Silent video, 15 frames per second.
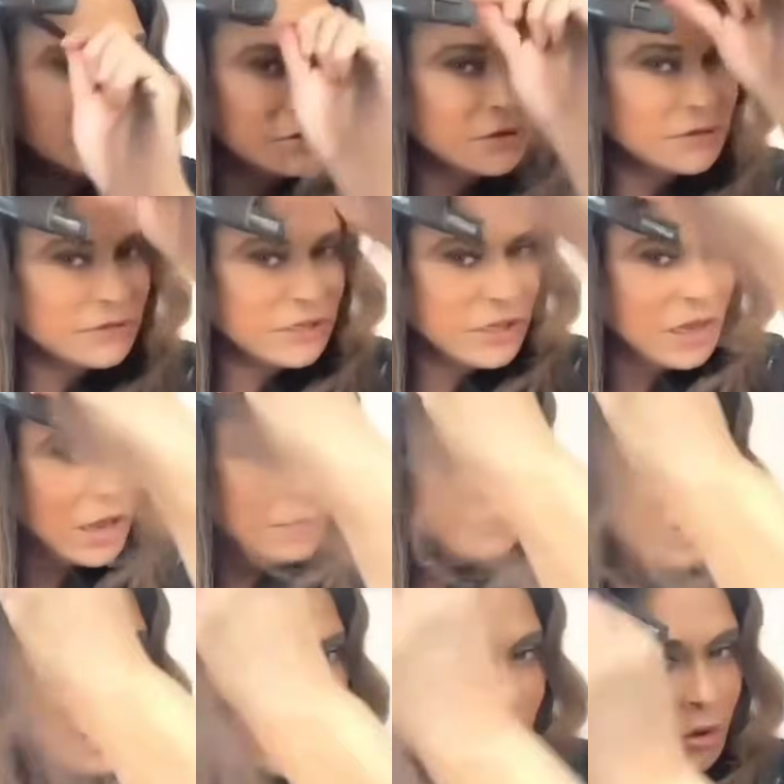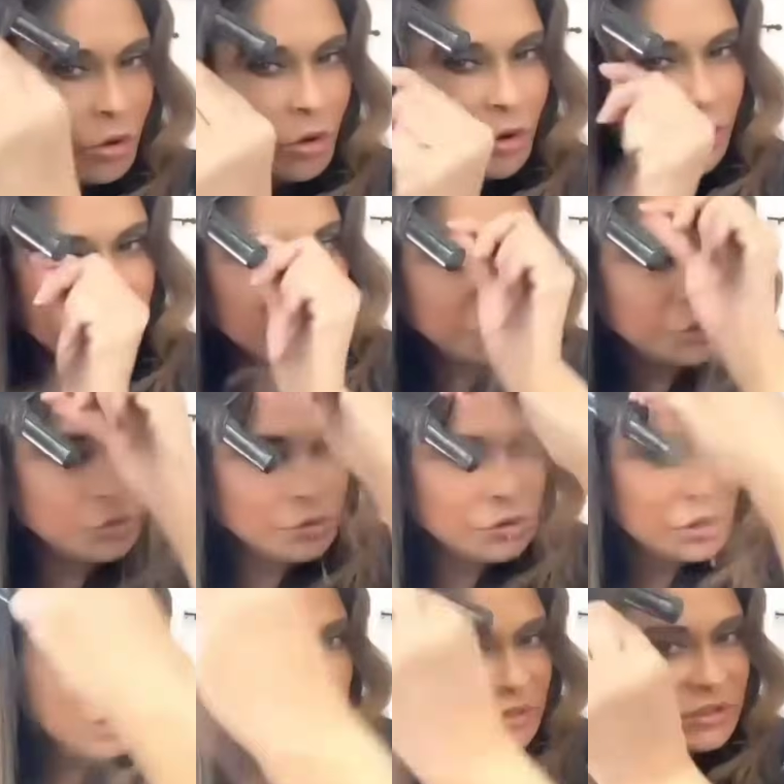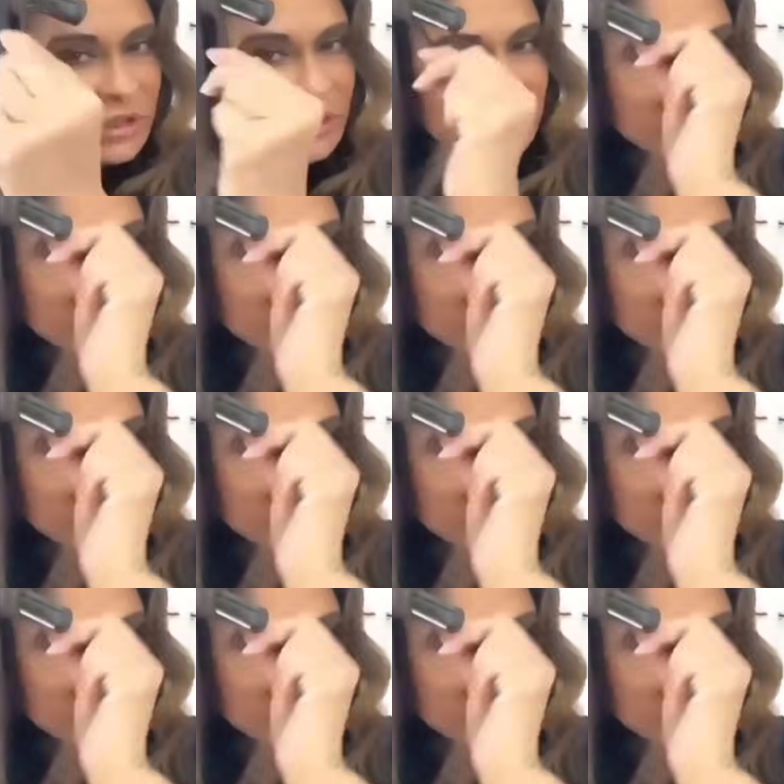see, I'm not going too close to the